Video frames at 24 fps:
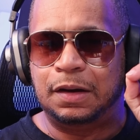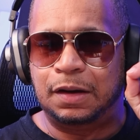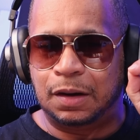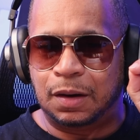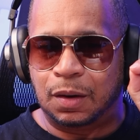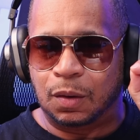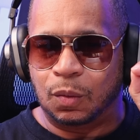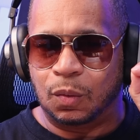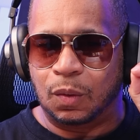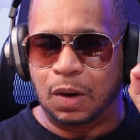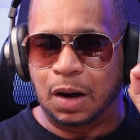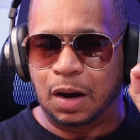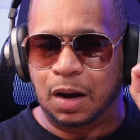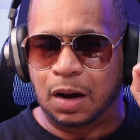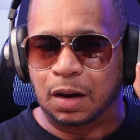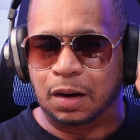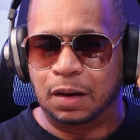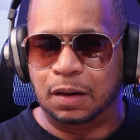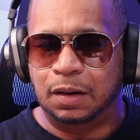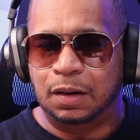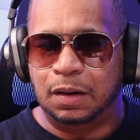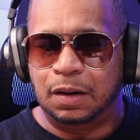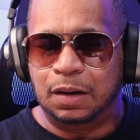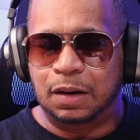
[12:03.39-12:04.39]
you know,
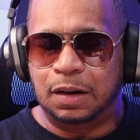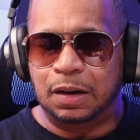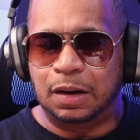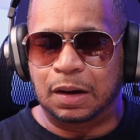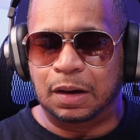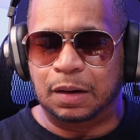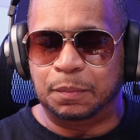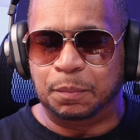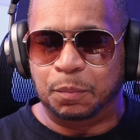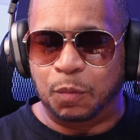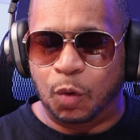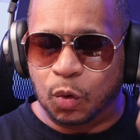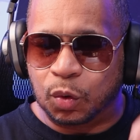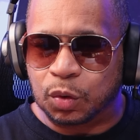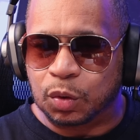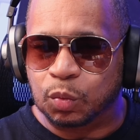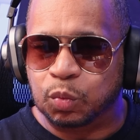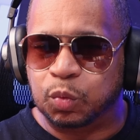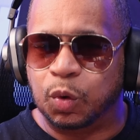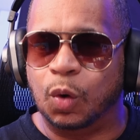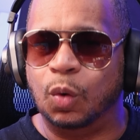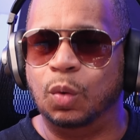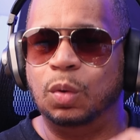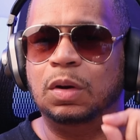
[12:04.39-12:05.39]
uh, uh
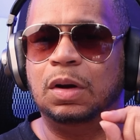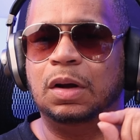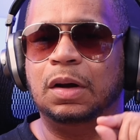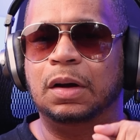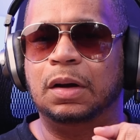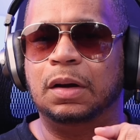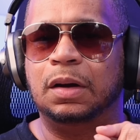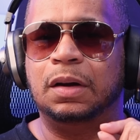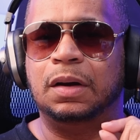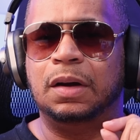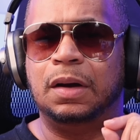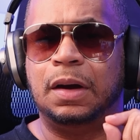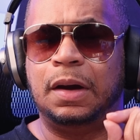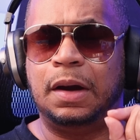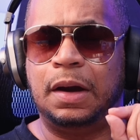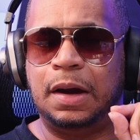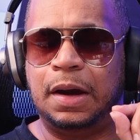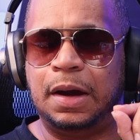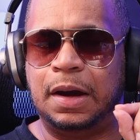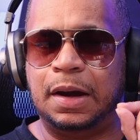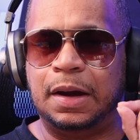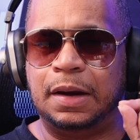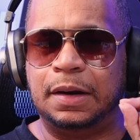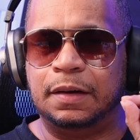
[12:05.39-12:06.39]
Motorola,
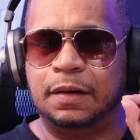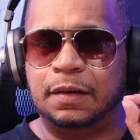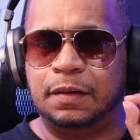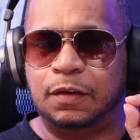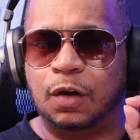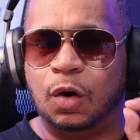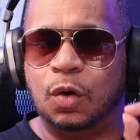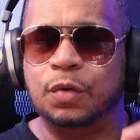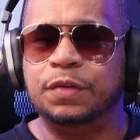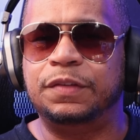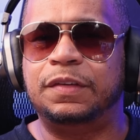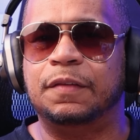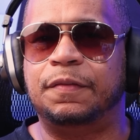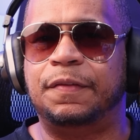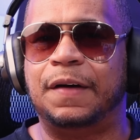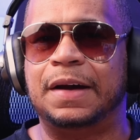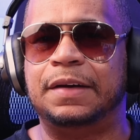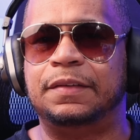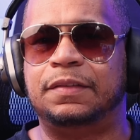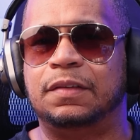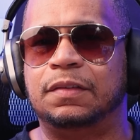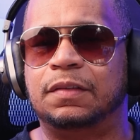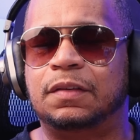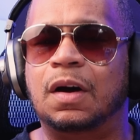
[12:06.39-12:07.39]
and those
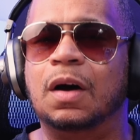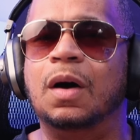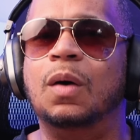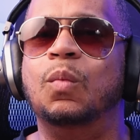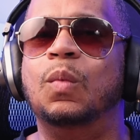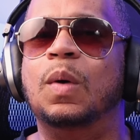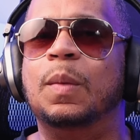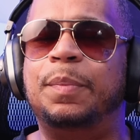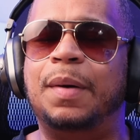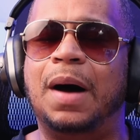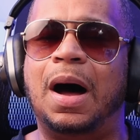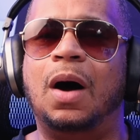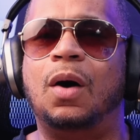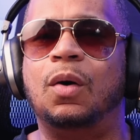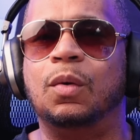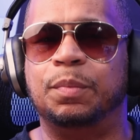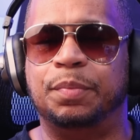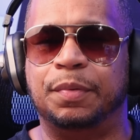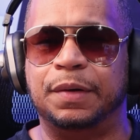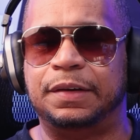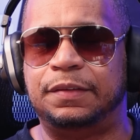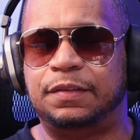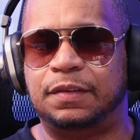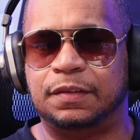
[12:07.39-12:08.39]
devices come with power
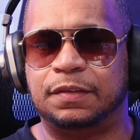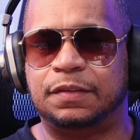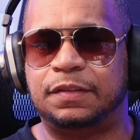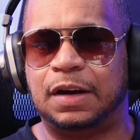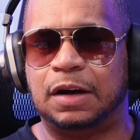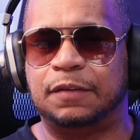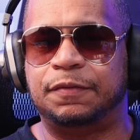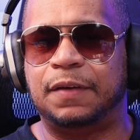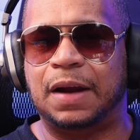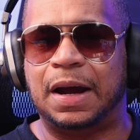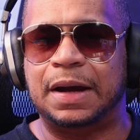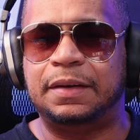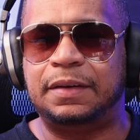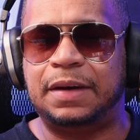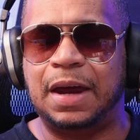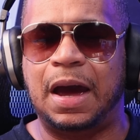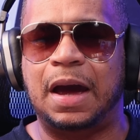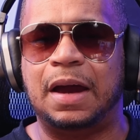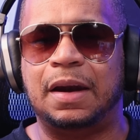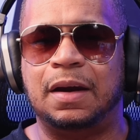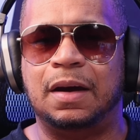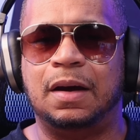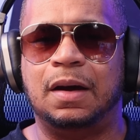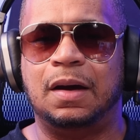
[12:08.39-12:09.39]
bricks and stuff like
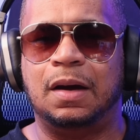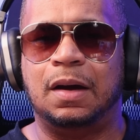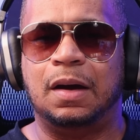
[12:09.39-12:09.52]
that.